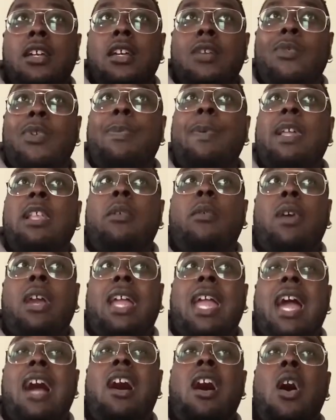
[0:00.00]
was supposed to work
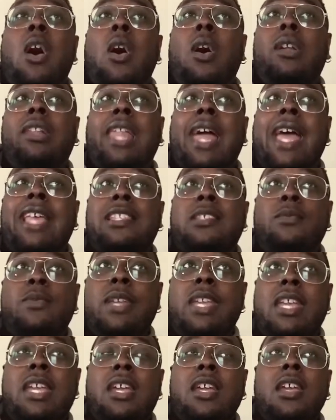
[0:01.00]
out all last
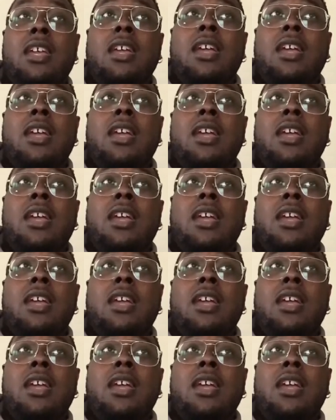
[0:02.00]
week.